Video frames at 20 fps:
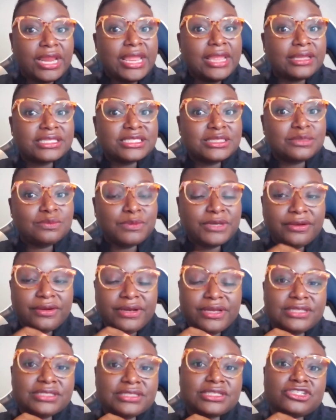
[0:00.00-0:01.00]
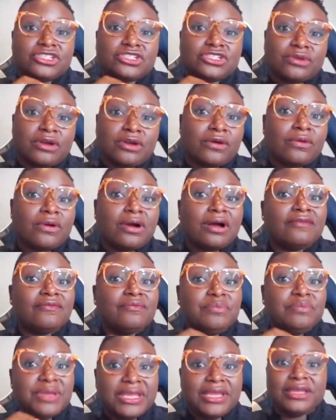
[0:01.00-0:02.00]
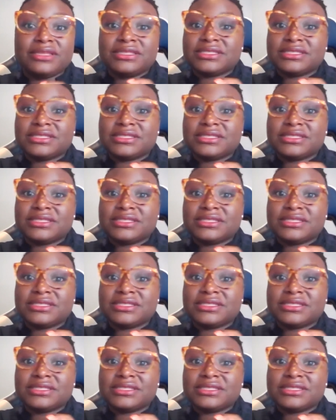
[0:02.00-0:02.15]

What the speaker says: experience and struggle of being